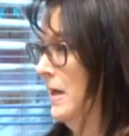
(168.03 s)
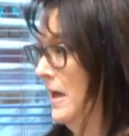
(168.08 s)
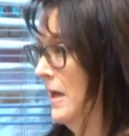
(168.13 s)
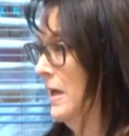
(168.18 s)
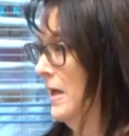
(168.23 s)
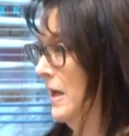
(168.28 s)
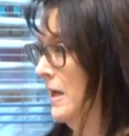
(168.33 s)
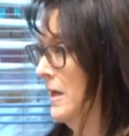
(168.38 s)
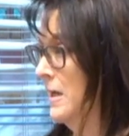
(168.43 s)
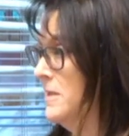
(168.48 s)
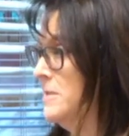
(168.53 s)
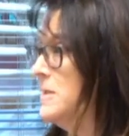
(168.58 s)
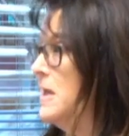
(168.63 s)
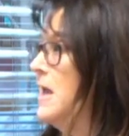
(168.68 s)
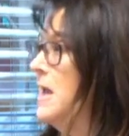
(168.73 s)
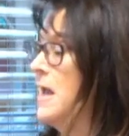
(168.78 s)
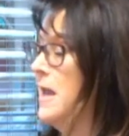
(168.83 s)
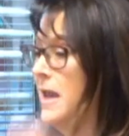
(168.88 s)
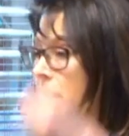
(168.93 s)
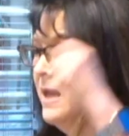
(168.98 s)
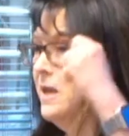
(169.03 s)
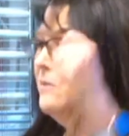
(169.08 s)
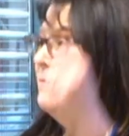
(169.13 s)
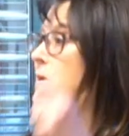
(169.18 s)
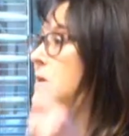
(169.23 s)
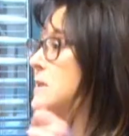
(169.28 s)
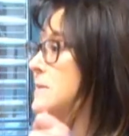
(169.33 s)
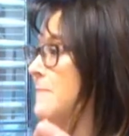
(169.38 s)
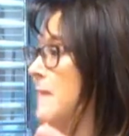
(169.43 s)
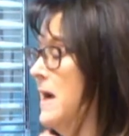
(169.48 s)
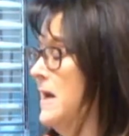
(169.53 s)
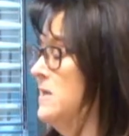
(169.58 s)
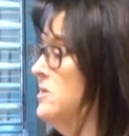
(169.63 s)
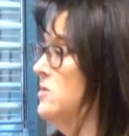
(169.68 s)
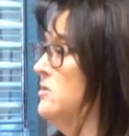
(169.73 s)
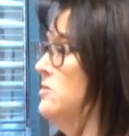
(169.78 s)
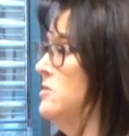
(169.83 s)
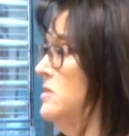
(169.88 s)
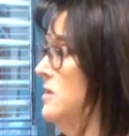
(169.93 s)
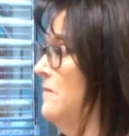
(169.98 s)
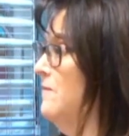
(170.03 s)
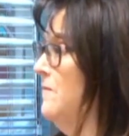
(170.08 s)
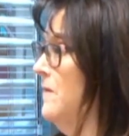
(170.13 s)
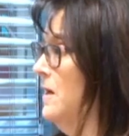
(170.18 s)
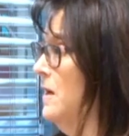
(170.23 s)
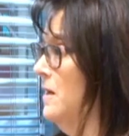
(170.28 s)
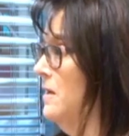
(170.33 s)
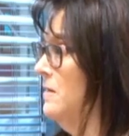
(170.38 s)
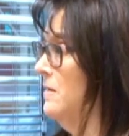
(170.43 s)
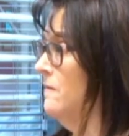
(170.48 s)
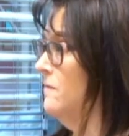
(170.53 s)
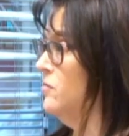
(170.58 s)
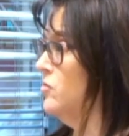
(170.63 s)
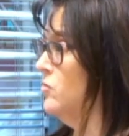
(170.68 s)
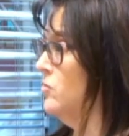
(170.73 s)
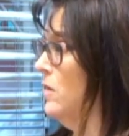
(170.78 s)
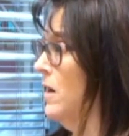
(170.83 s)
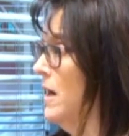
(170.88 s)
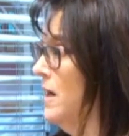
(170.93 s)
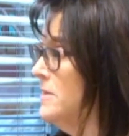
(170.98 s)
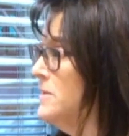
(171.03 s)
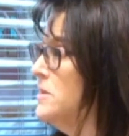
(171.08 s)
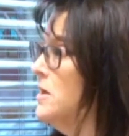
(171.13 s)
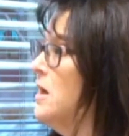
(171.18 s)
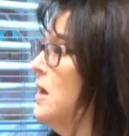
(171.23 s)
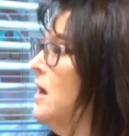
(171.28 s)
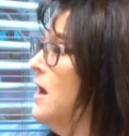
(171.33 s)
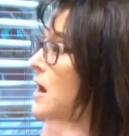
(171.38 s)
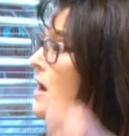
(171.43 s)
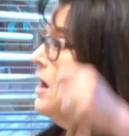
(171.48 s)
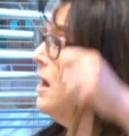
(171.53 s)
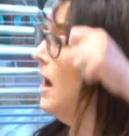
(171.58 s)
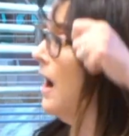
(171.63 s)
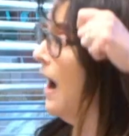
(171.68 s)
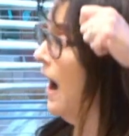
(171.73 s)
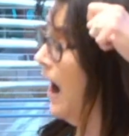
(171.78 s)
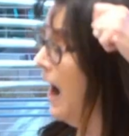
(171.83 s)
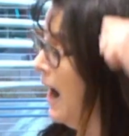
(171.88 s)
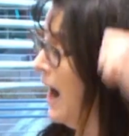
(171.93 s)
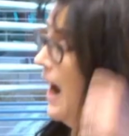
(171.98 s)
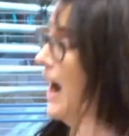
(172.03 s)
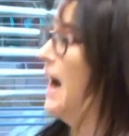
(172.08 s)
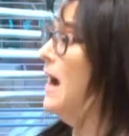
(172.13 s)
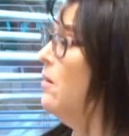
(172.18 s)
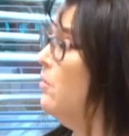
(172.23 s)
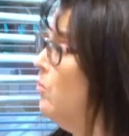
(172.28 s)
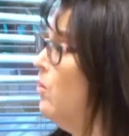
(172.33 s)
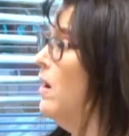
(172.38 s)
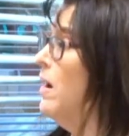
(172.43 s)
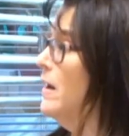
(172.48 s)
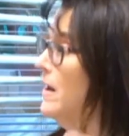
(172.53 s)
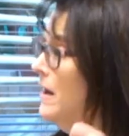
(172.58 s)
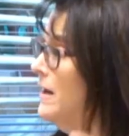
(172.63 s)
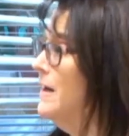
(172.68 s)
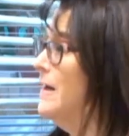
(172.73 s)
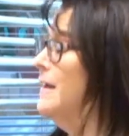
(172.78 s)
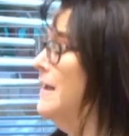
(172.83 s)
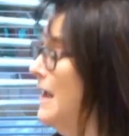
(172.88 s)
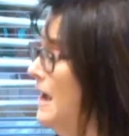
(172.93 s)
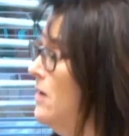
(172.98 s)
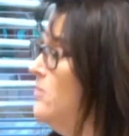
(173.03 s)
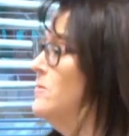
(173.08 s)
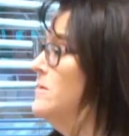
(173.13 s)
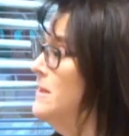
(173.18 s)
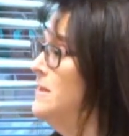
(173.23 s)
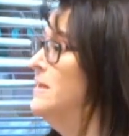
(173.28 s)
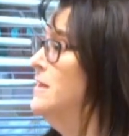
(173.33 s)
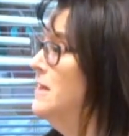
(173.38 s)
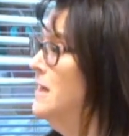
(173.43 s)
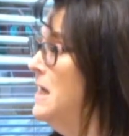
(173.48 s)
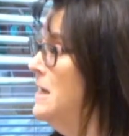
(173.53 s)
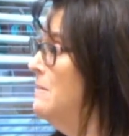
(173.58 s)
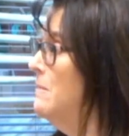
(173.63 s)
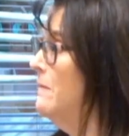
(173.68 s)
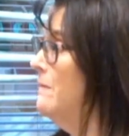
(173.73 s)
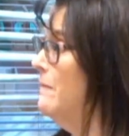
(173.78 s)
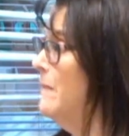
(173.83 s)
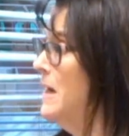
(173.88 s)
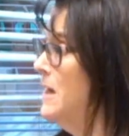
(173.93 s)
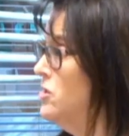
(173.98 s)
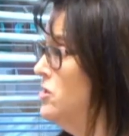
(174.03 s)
it is. Here is my certificate of trust. I want an account in the name of my